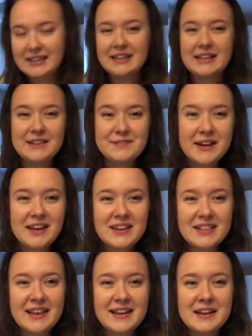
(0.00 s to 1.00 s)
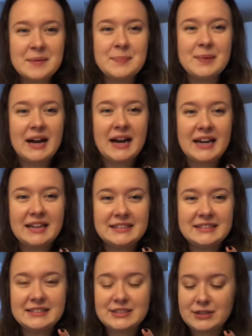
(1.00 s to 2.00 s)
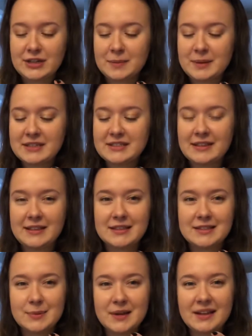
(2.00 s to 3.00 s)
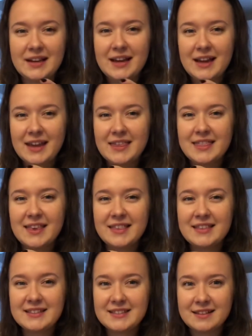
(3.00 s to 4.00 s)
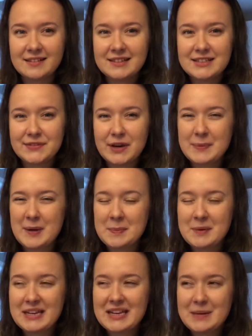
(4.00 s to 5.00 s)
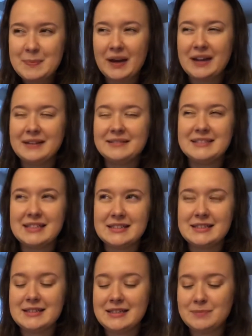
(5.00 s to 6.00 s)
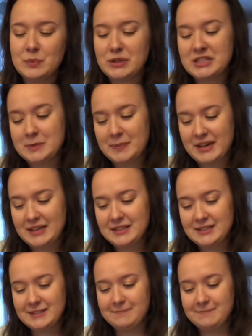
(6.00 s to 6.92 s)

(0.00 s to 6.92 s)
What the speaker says: if I could like combine the Starbucks and this one, I think the Silk is very pumpkin-y, but it does need more spice.